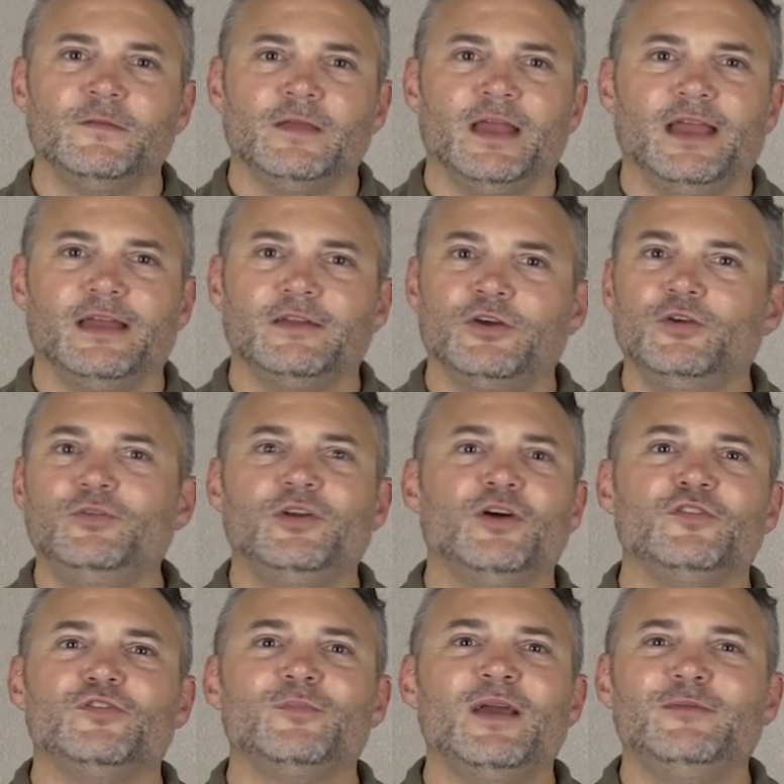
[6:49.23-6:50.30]
And who
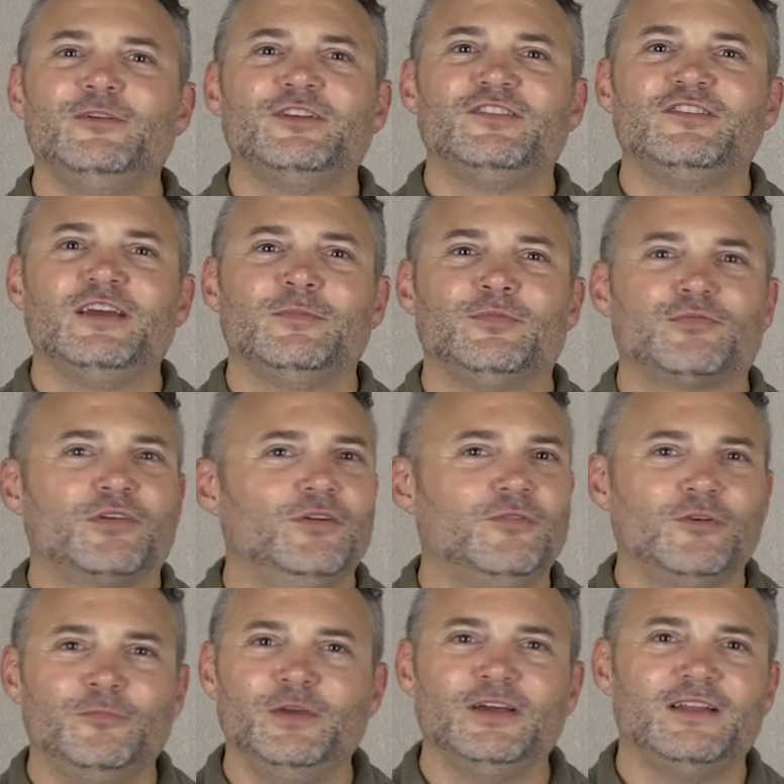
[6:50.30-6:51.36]
knows, maybe in step three,
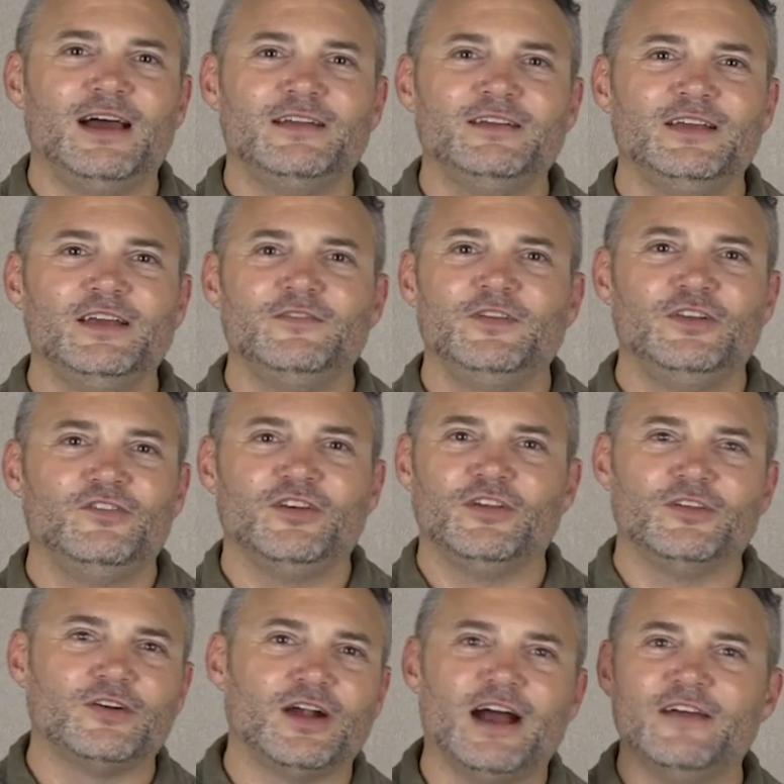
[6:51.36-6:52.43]
we'll be allowed to give each
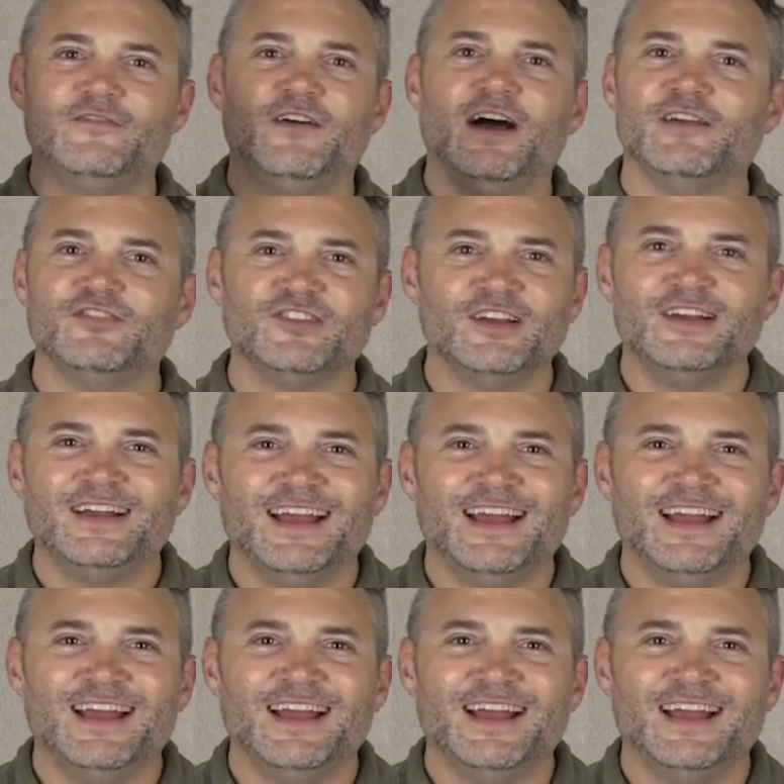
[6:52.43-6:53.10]
other high fives.